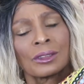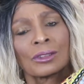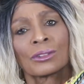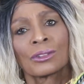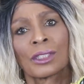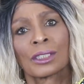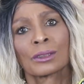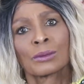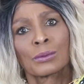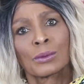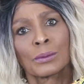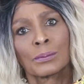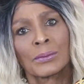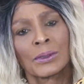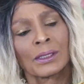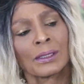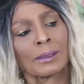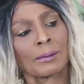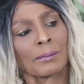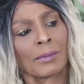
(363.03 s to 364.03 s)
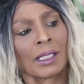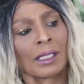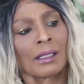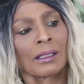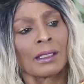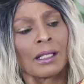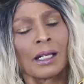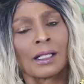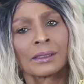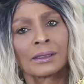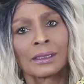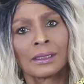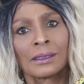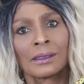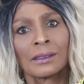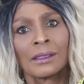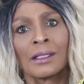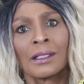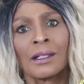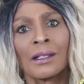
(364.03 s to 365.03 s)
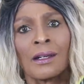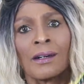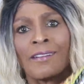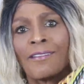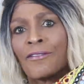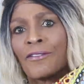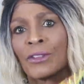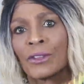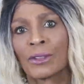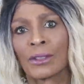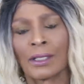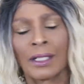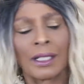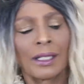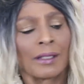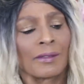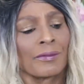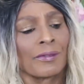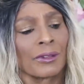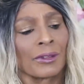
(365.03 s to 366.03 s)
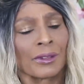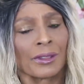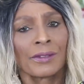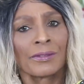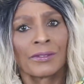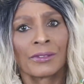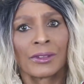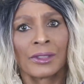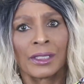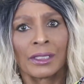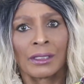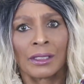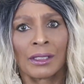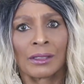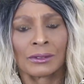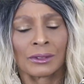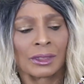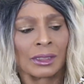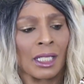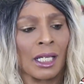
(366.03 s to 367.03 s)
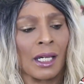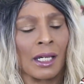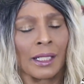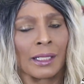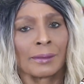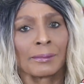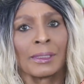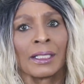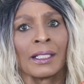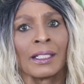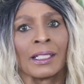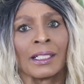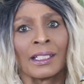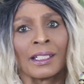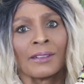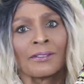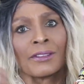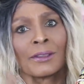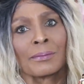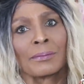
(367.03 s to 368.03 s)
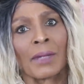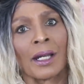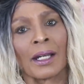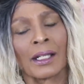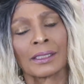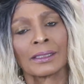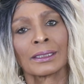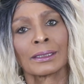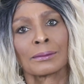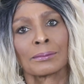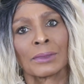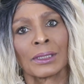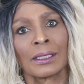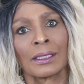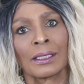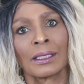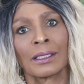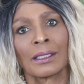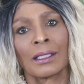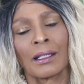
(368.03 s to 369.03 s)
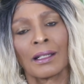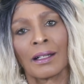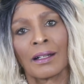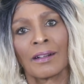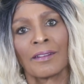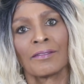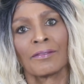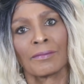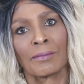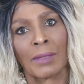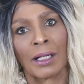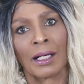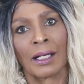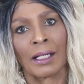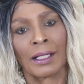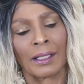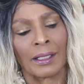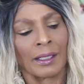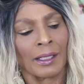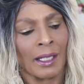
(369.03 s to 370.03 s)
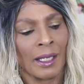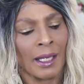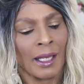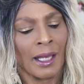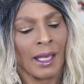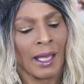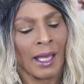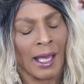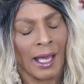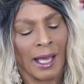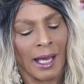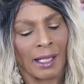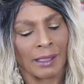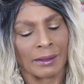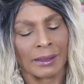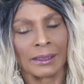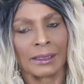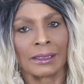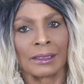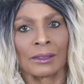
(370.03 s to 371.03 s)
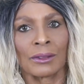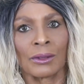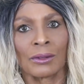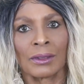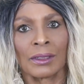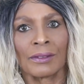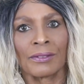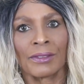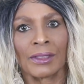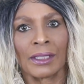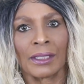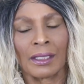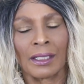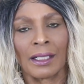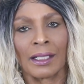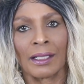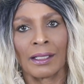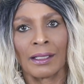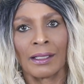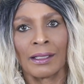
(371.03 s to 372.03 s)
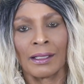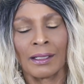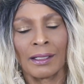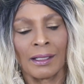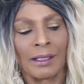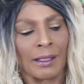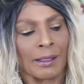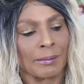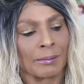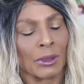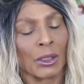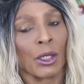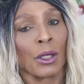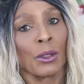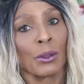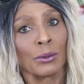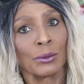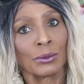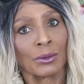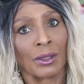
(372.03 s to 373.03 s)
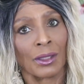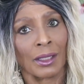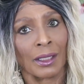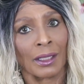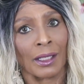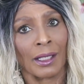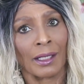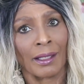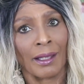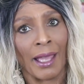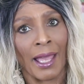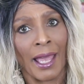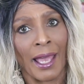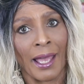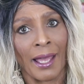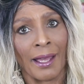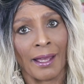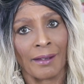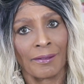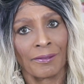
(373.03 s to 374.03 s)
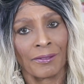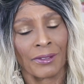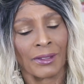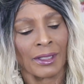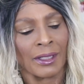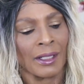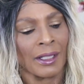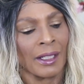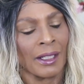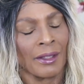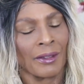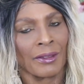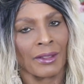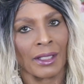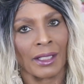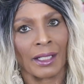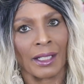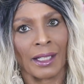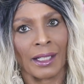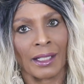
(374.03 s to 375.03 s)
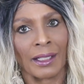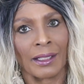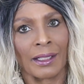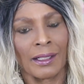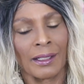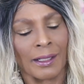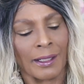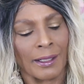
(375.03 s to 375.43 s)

dress will be in my closet for a very, very long time. It reminds me of my Alice and Olivia coat that I have, that I